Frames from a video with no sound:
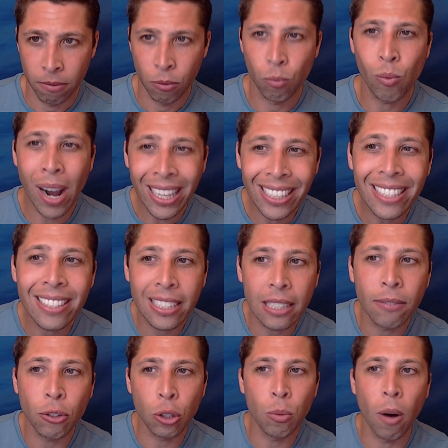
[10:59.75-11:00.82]

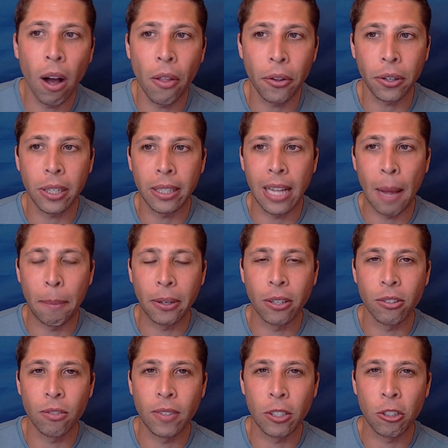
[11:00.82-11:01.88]
relative to other Galapagos finch